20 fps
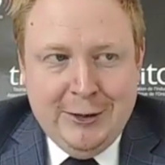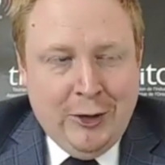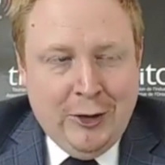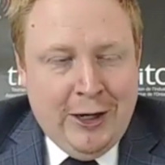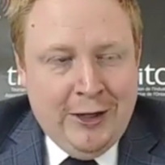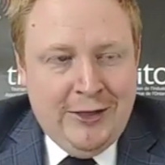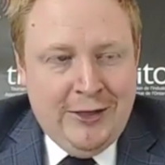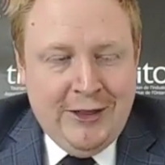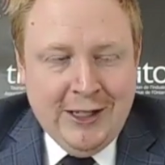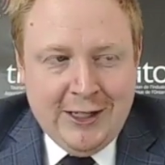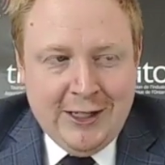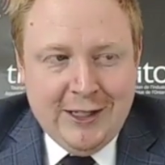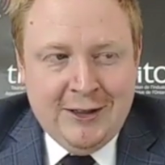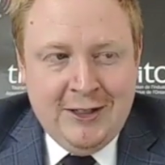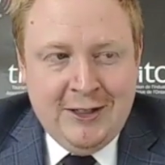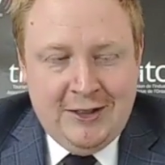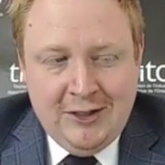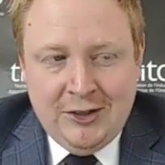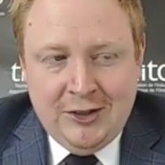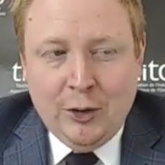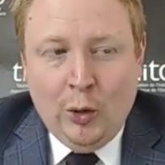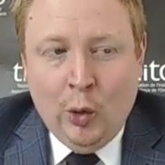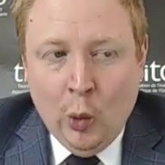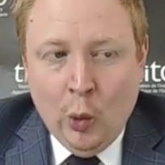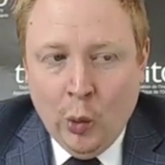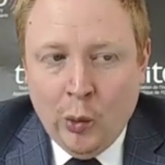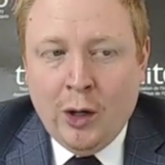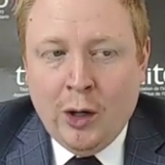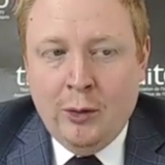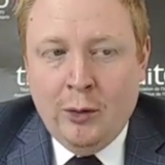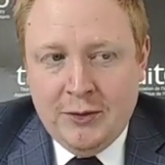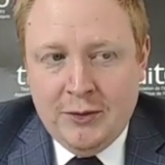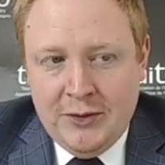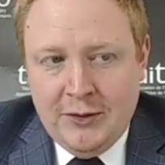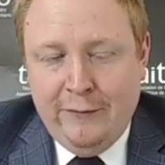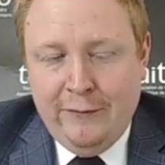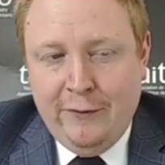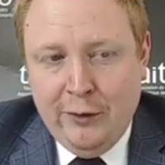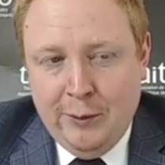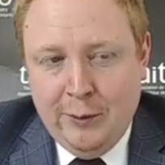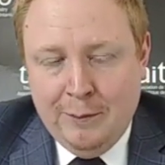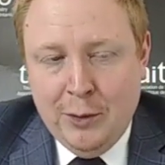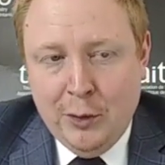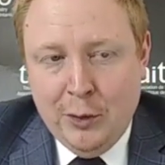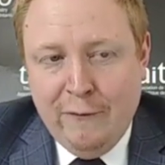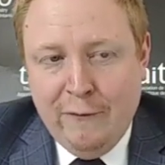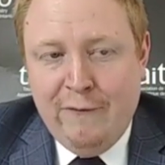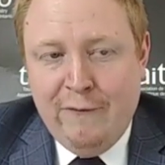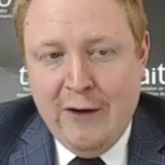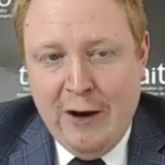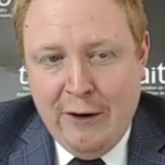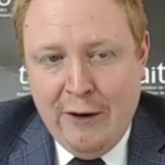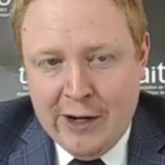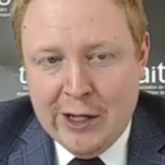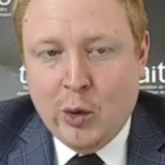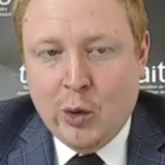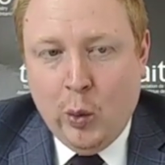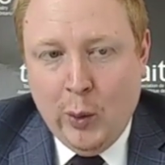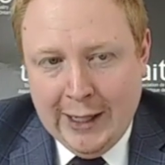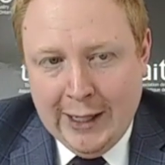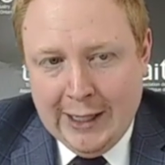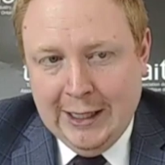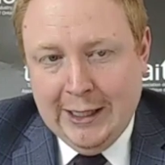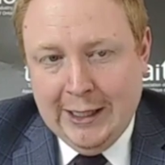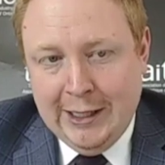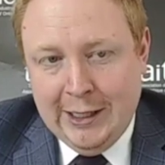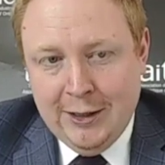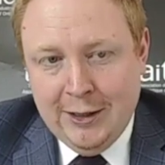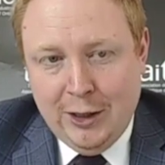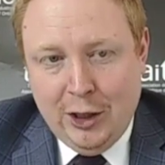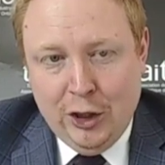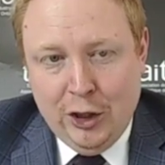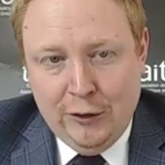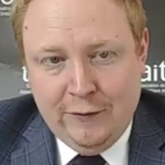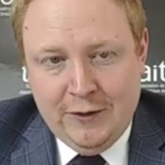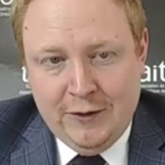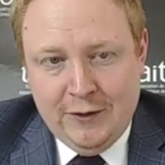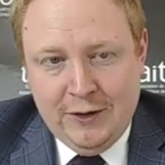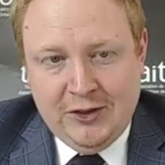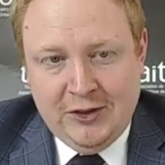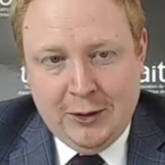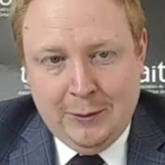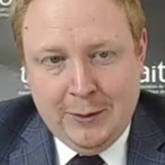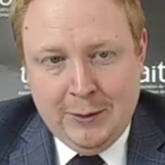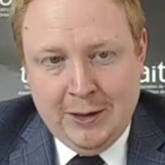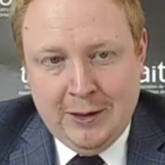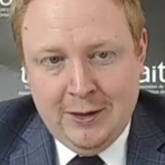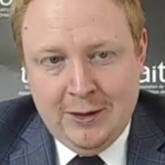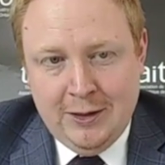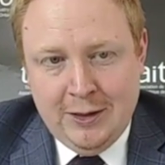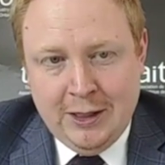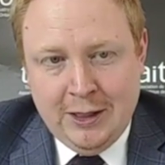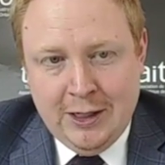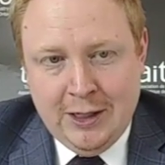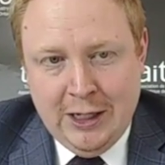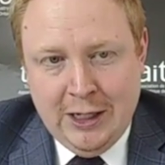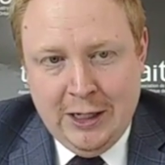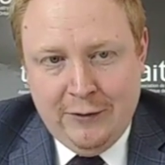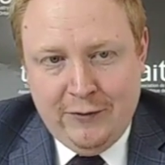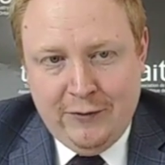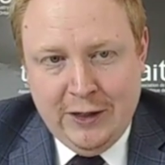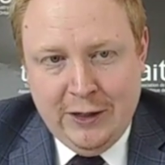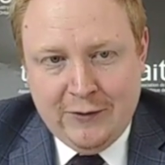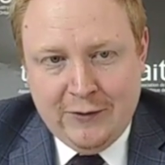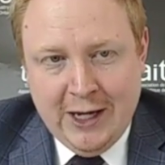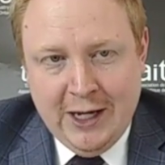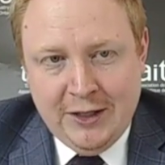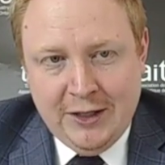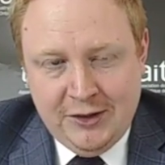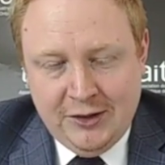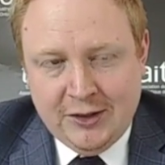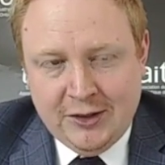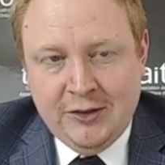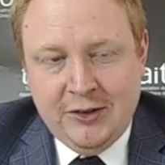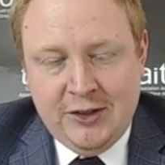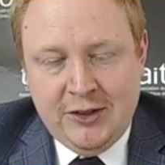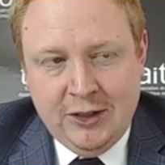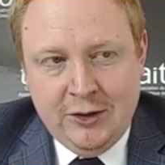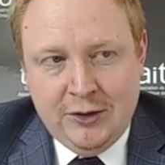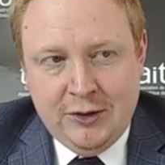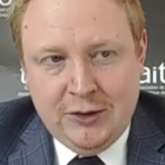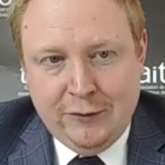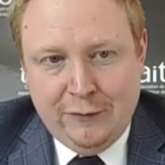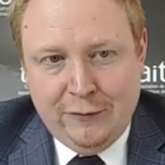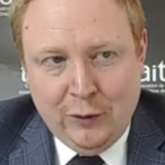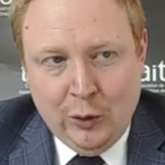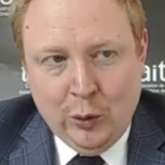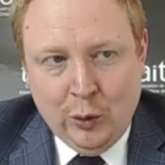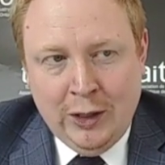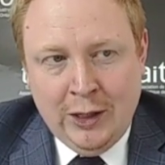I think this is all going to move very quickly over the summer if cases continue to fall.